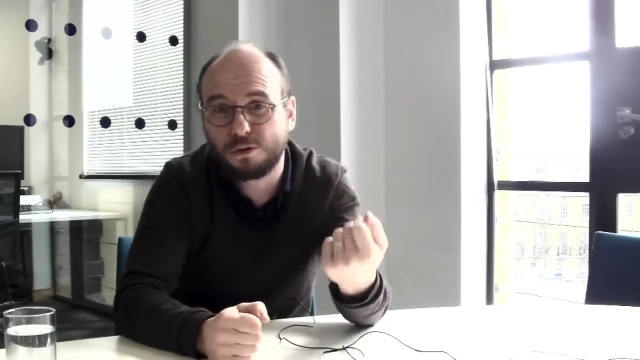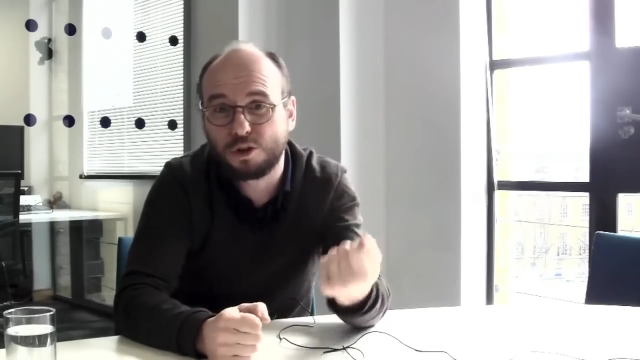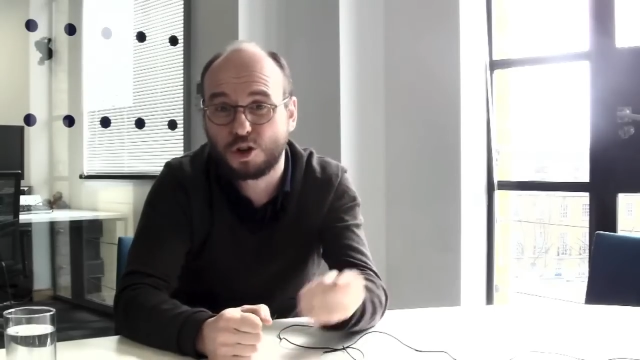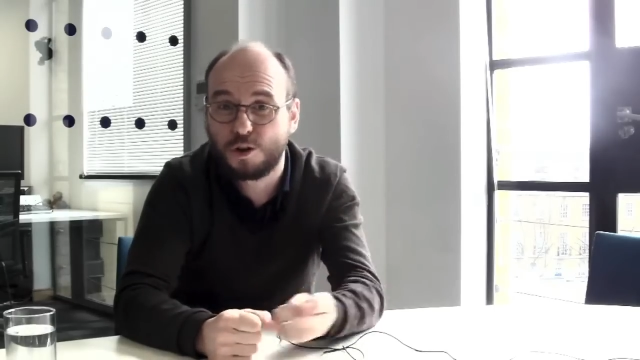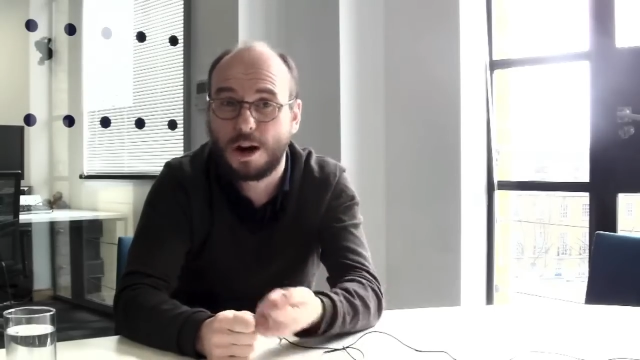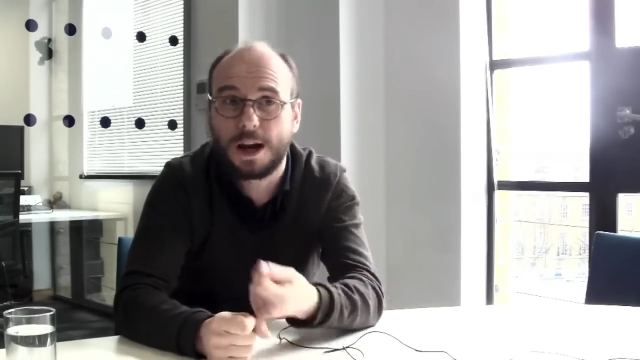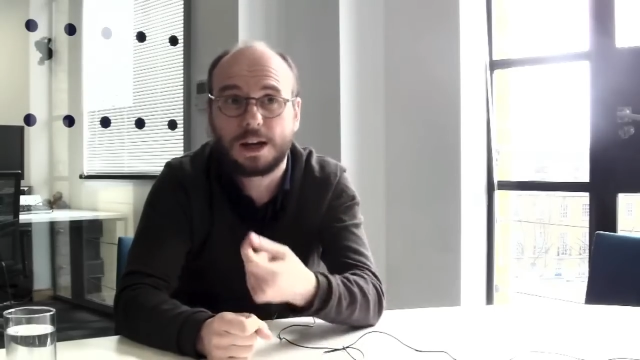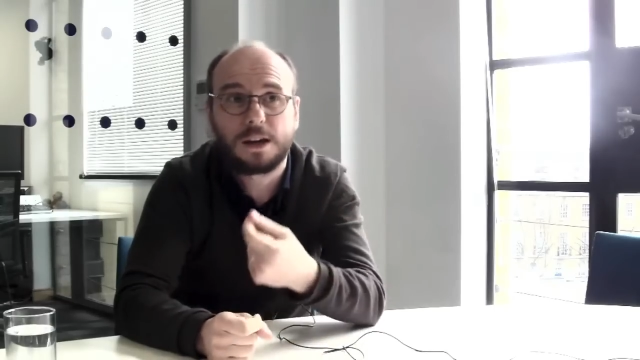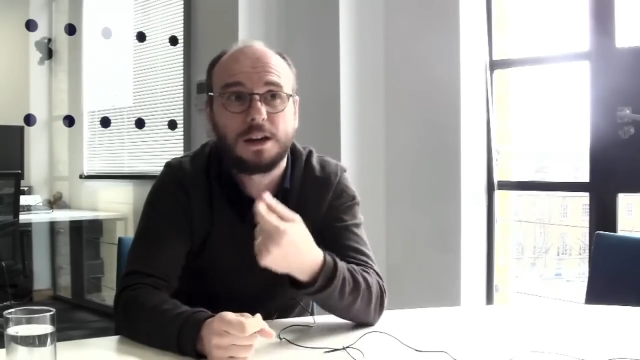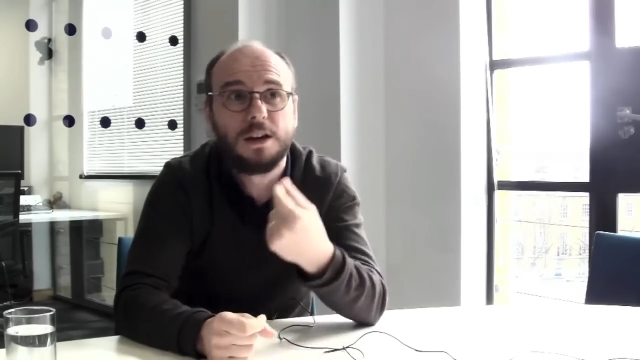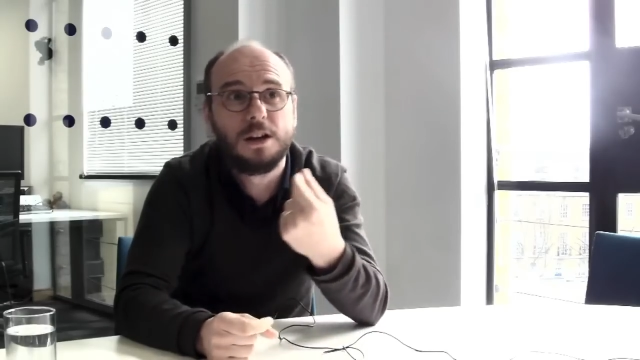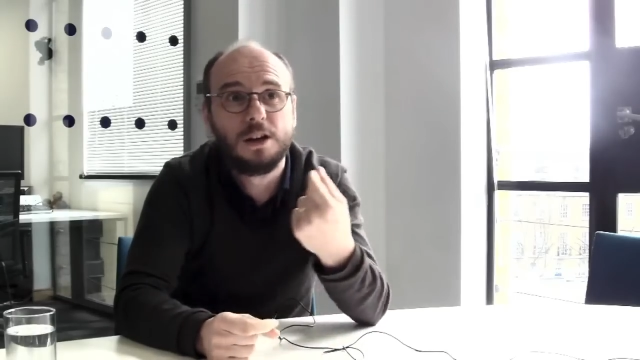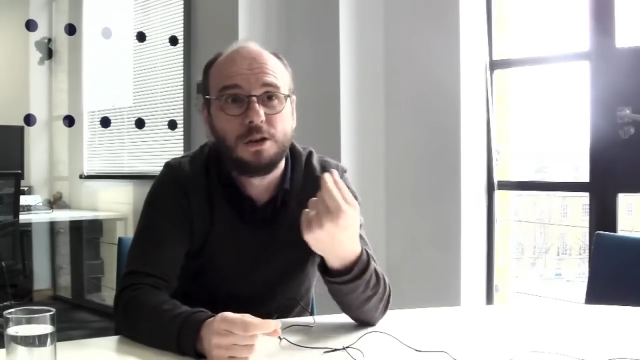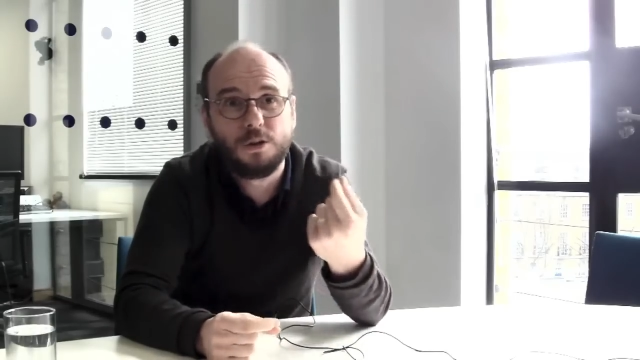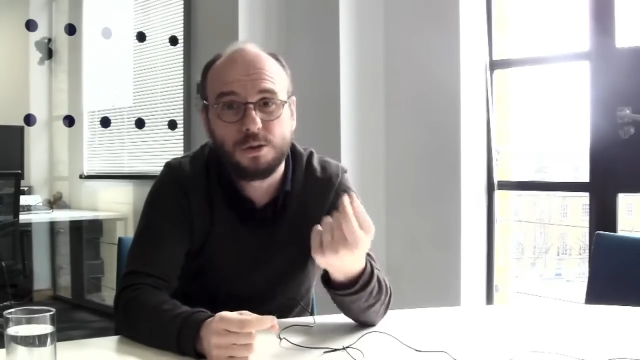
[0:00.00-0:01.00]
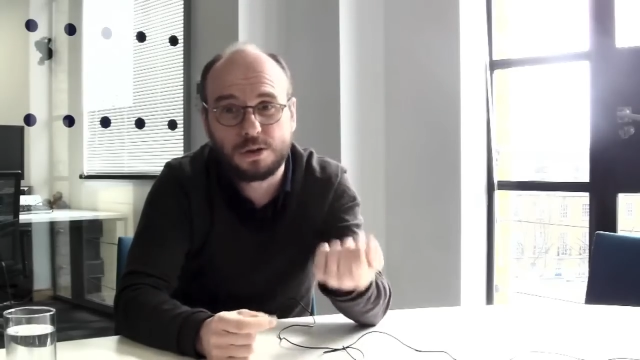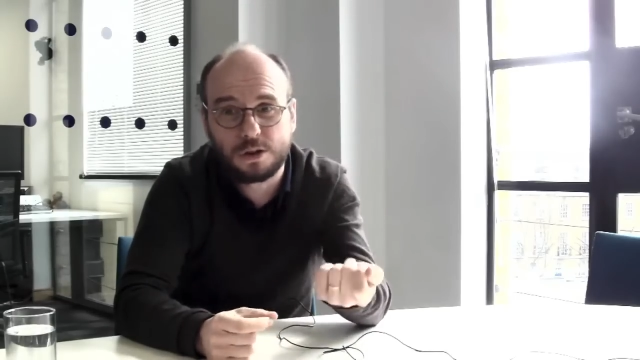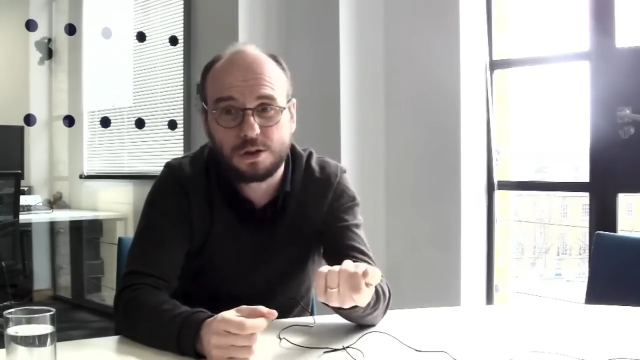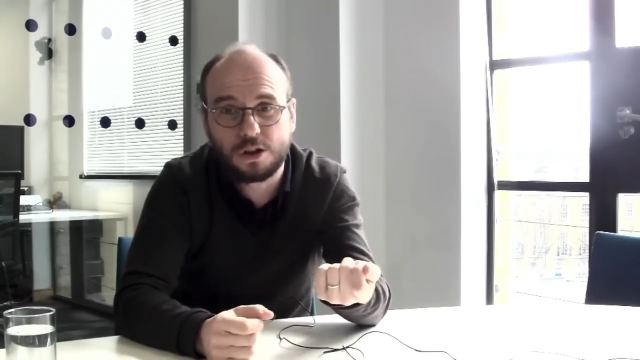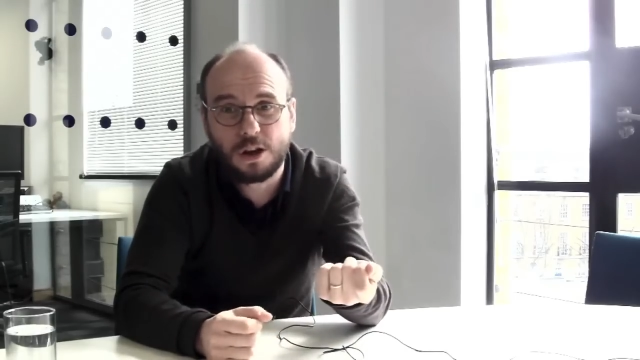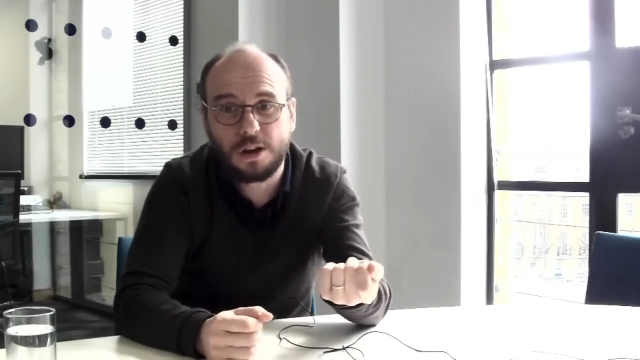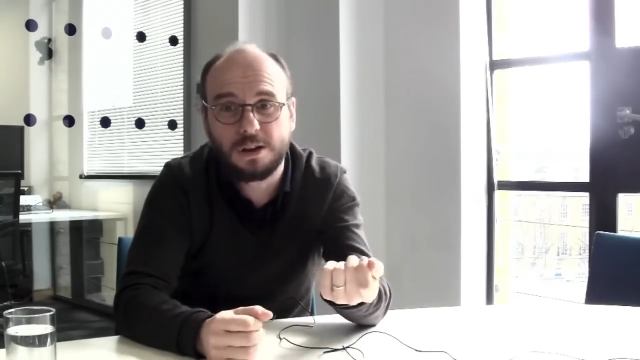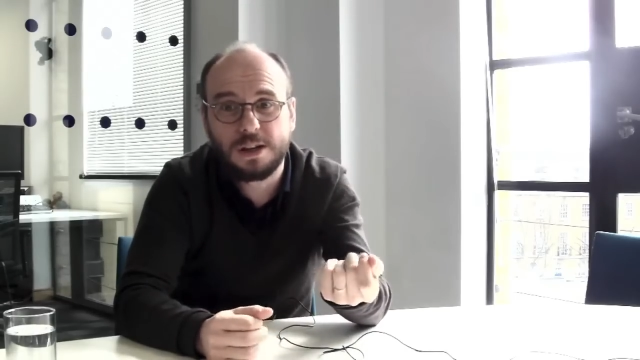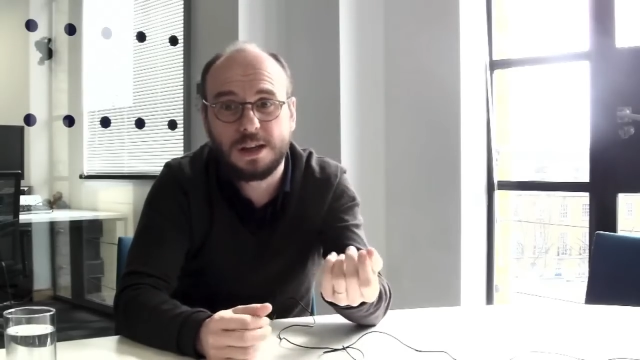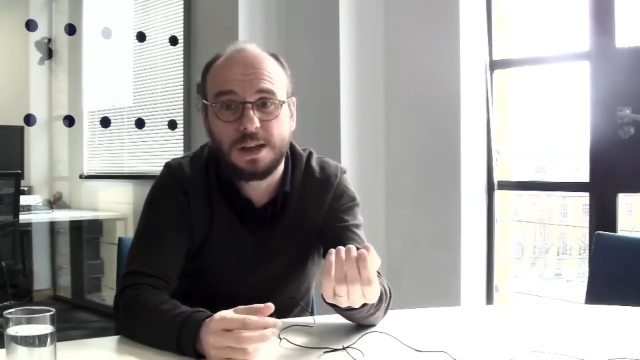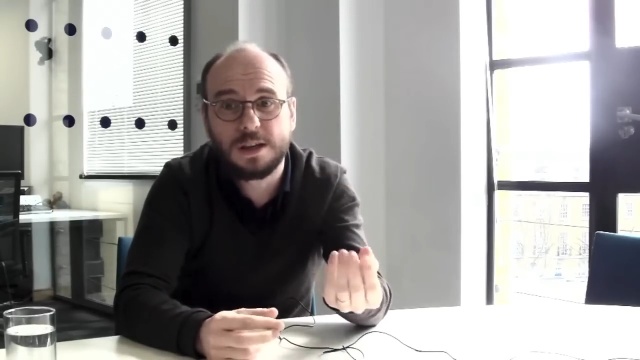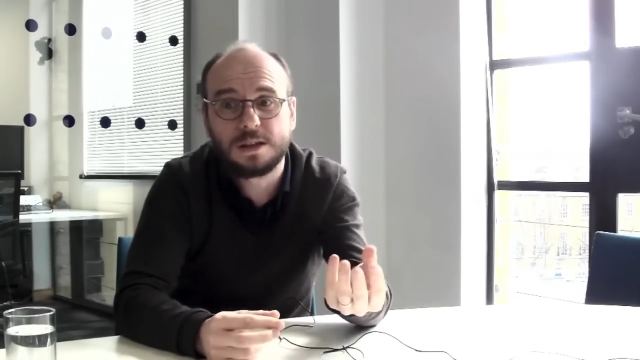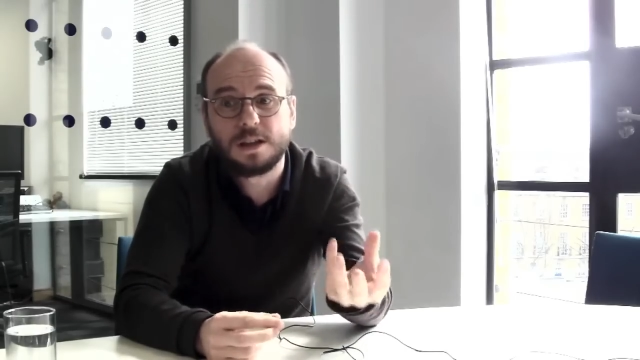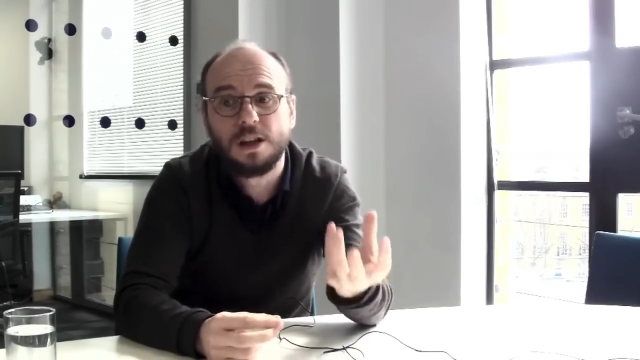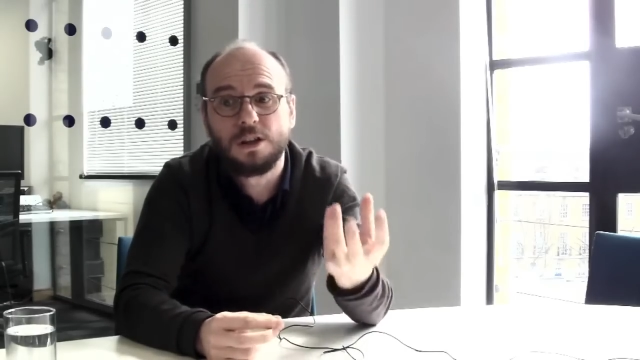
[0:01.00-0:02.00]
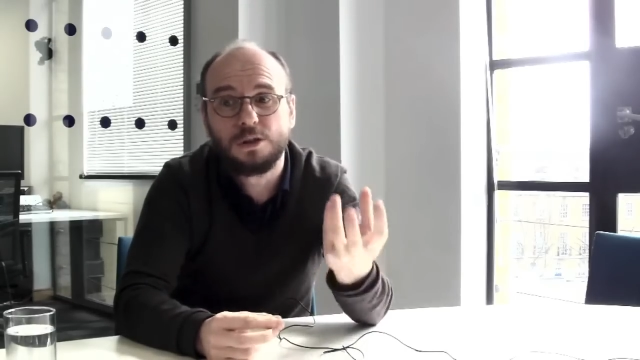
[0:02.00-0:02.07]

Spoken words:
track user journeys,